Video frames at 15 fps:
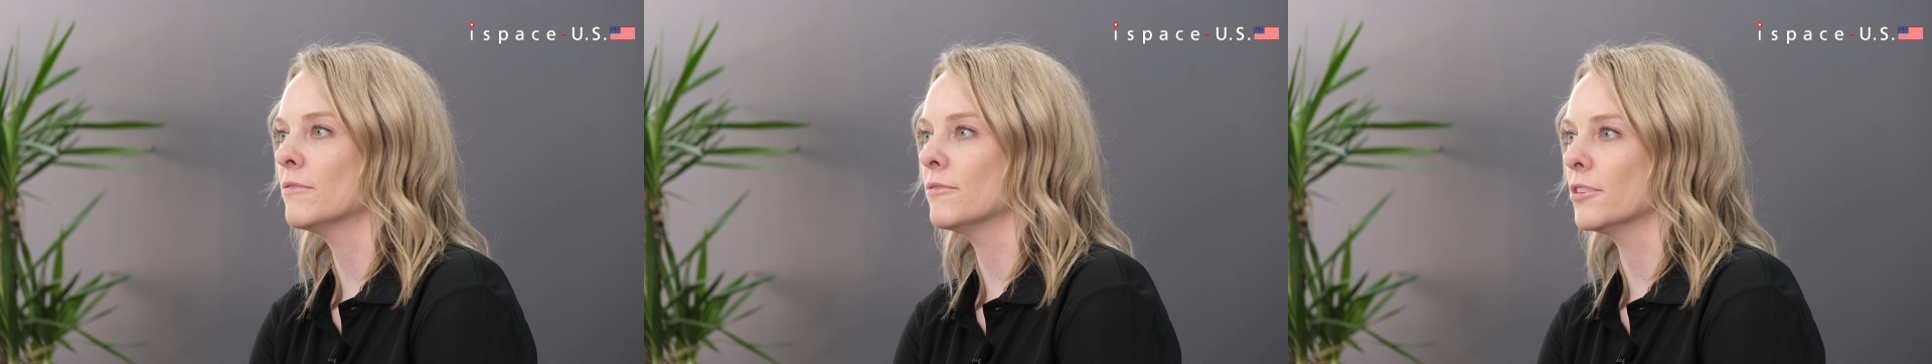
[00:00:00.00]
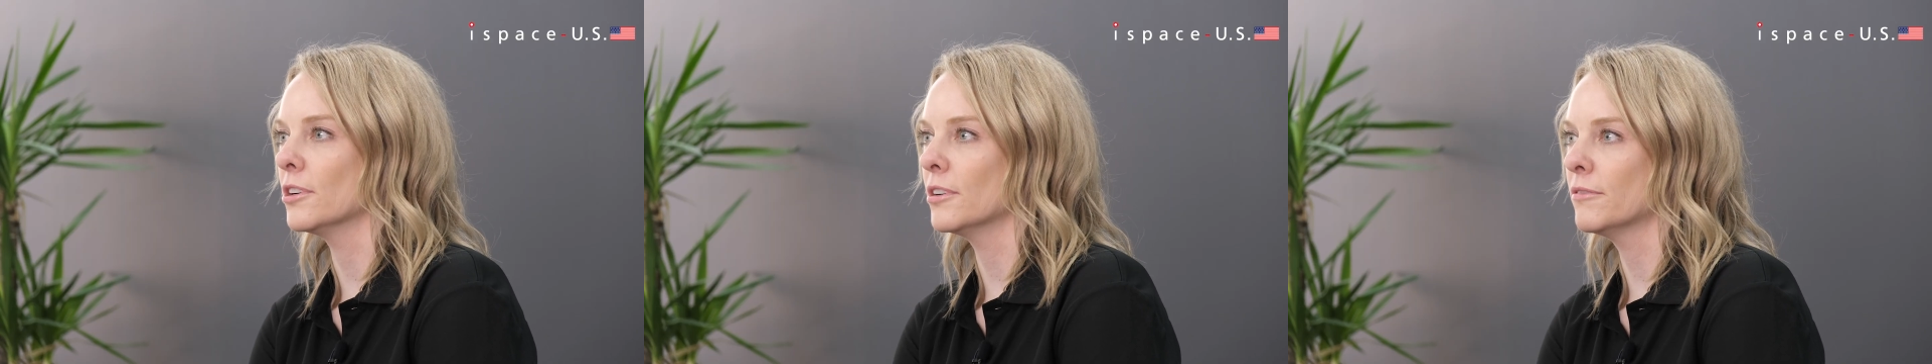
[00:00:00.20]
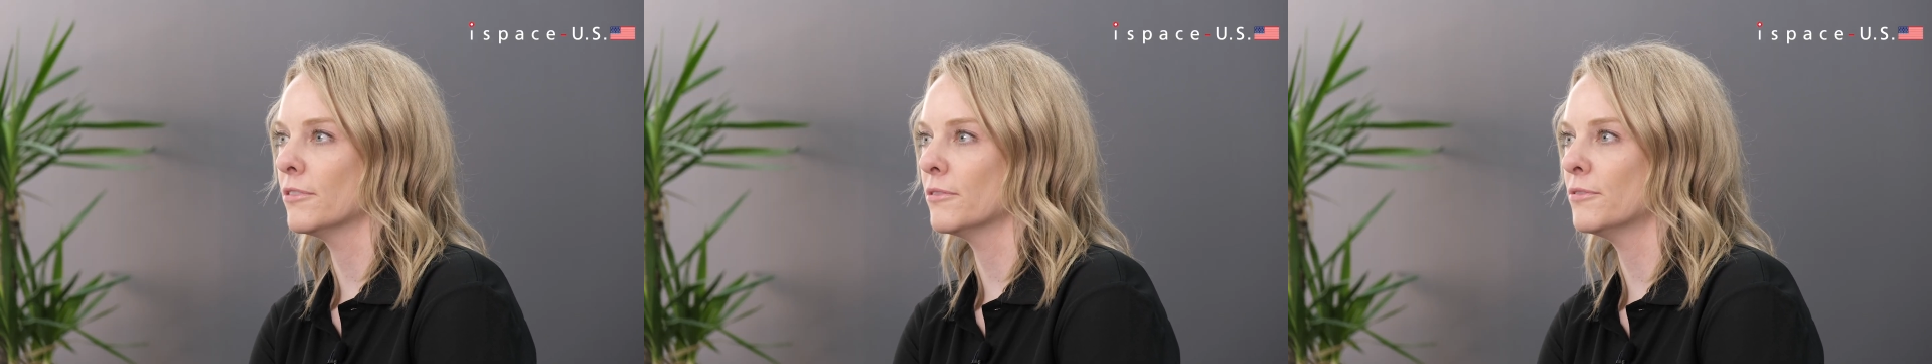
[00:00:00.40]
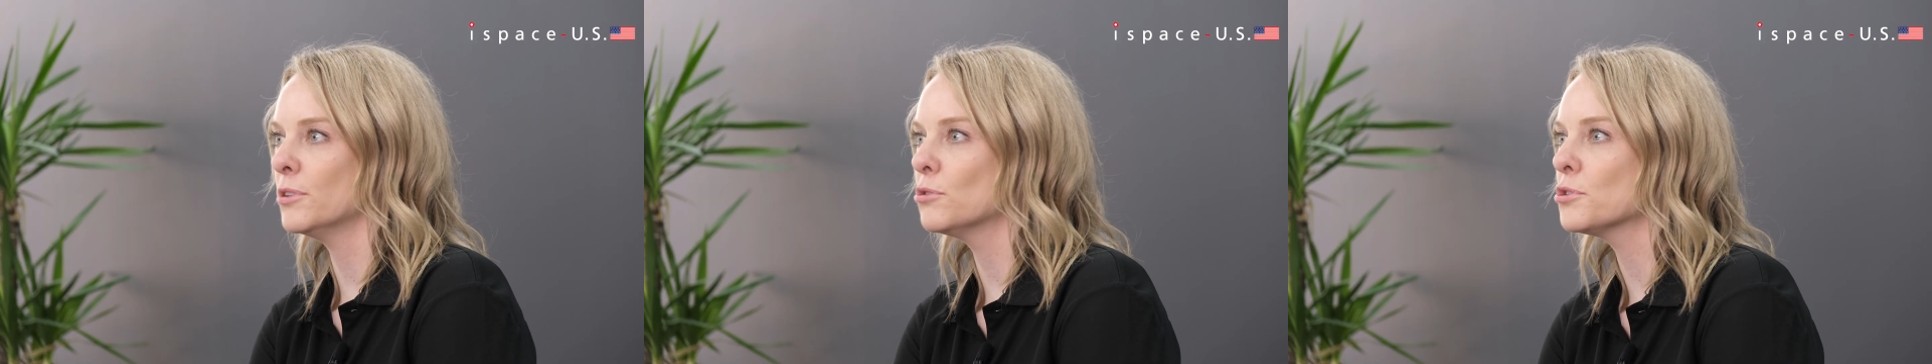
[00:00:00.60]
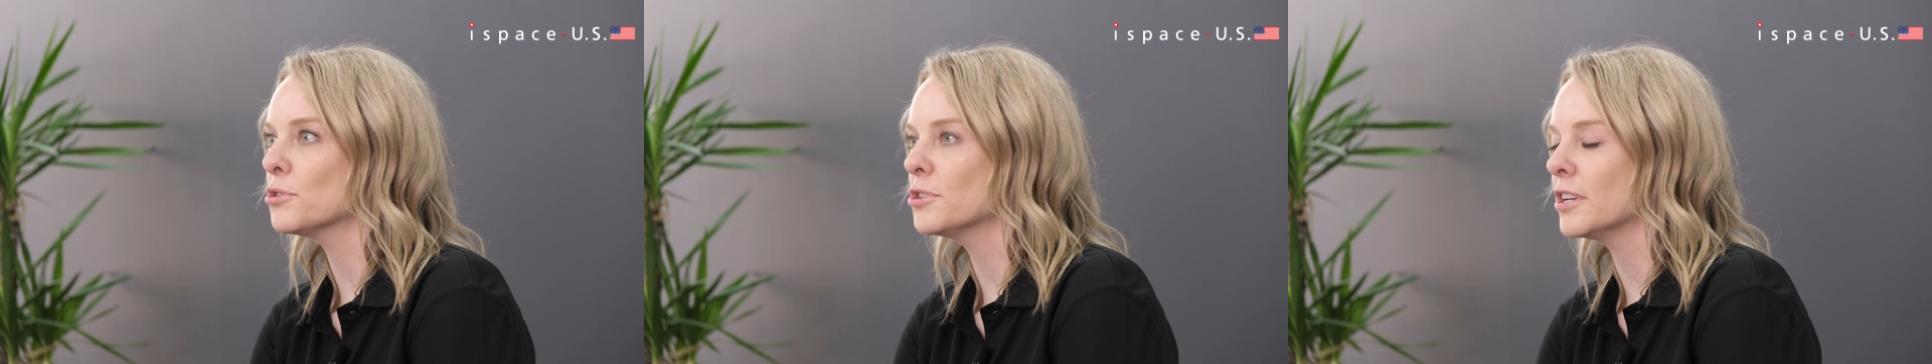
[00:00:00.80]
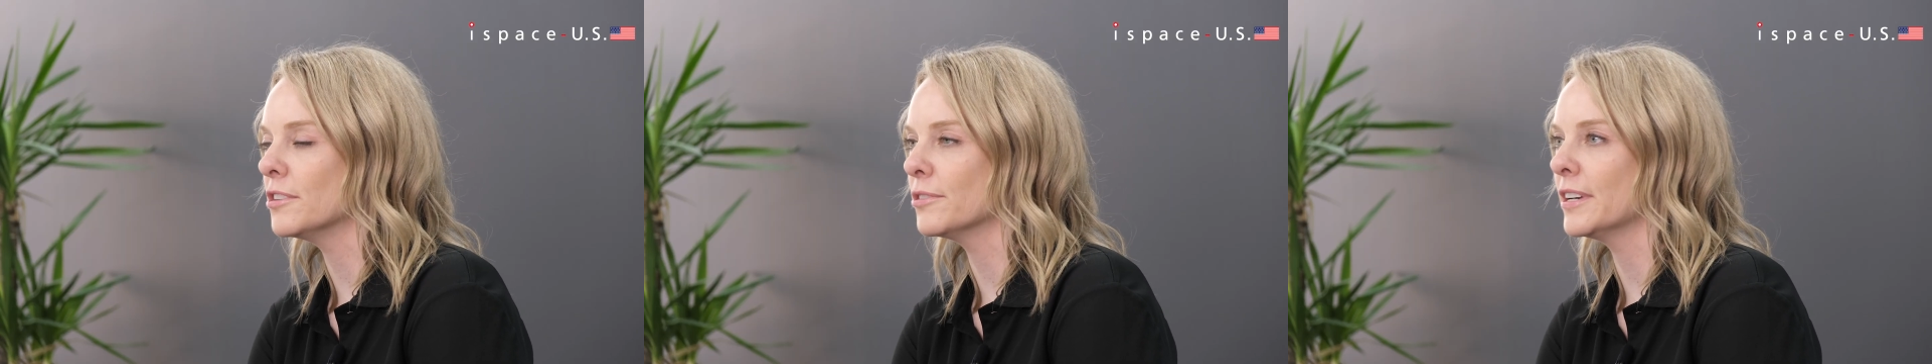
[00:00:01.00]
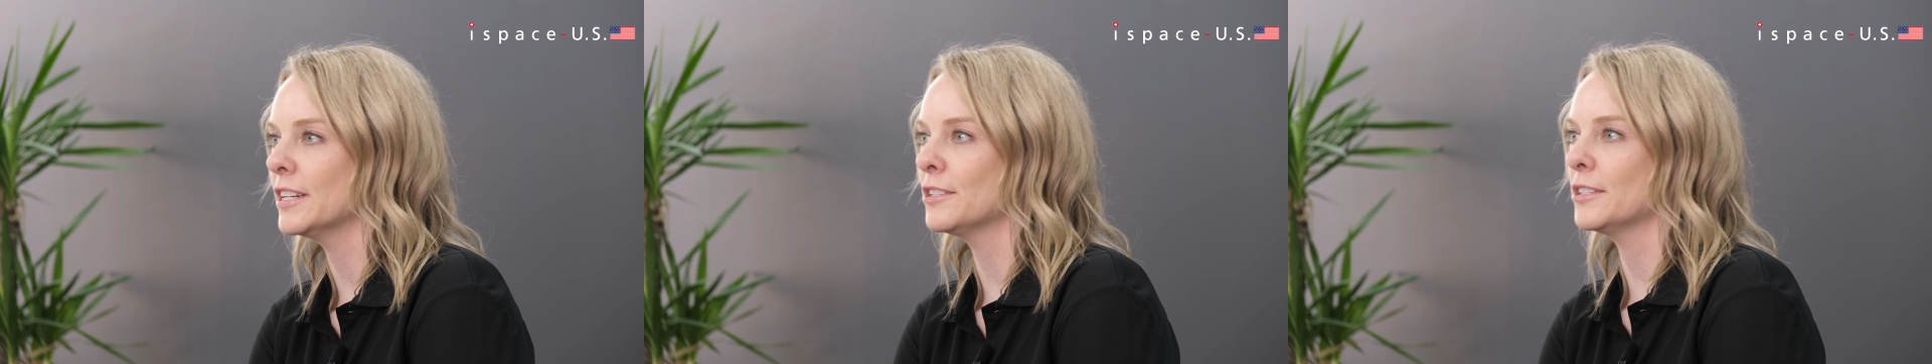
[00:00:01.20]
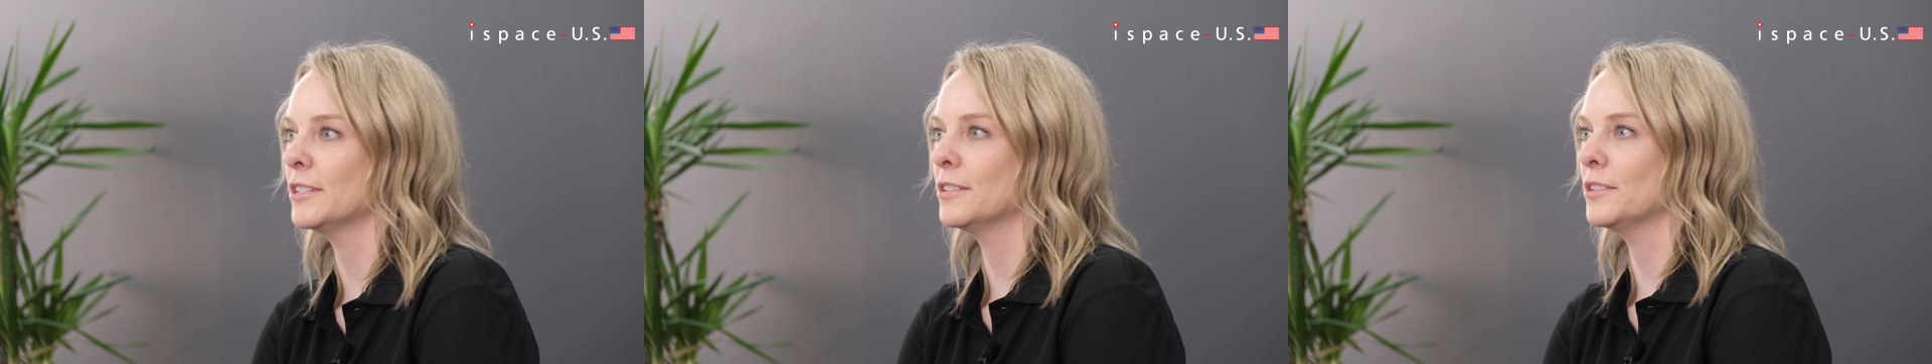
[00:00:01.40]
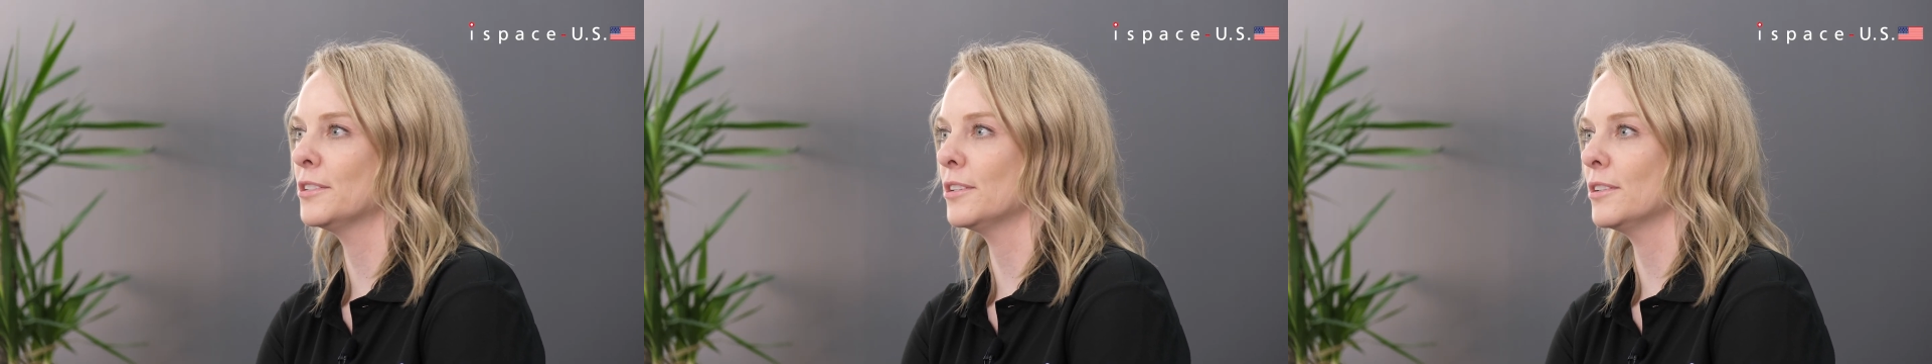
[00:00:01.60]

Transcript: for future generations